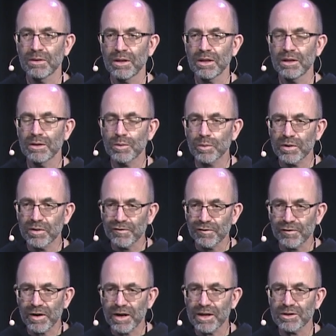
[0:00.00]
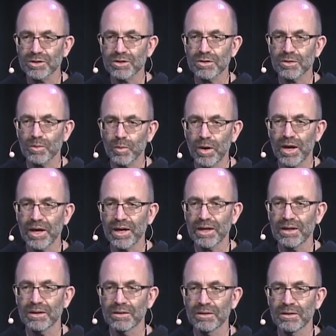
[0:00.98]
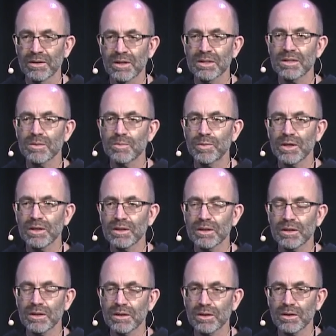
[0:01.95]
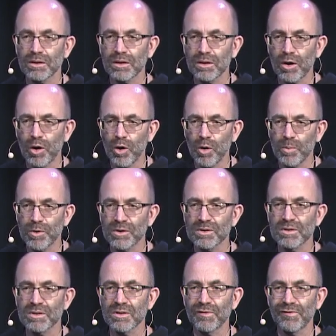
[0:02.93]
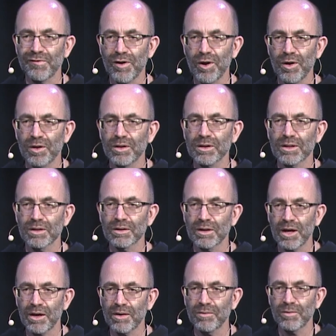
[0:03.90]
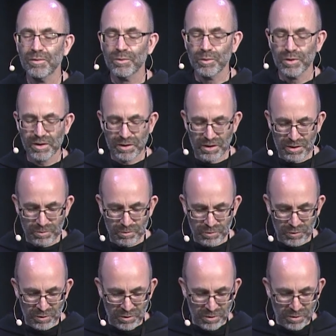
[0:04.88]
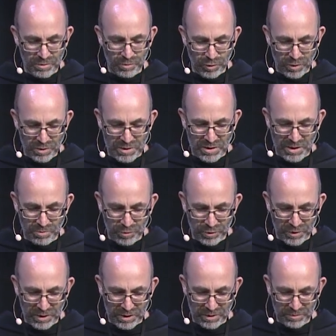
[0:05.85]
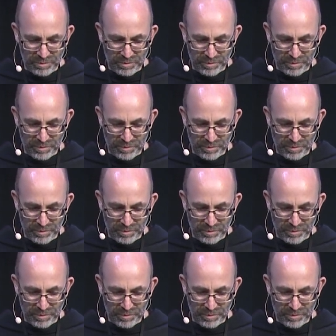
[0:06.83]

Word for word: in a refreshed way, to be open to fall in love with him more deeply.